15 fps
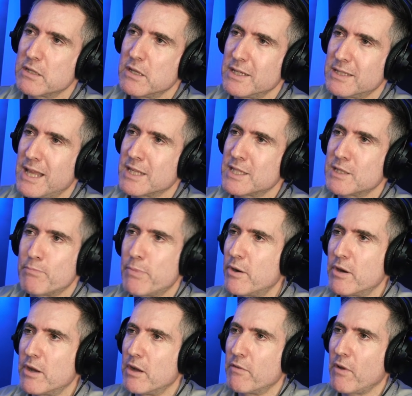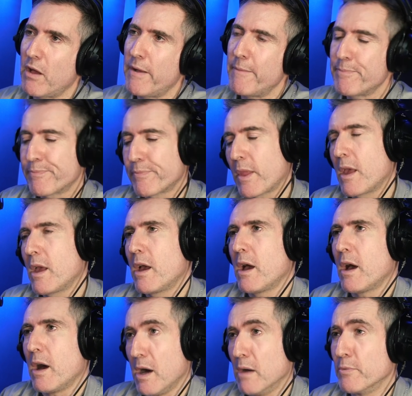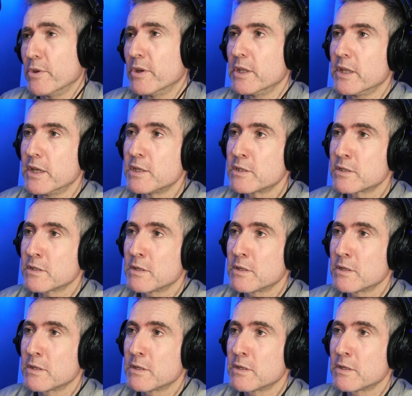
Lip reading: It's that spirit of like, I'm doing this.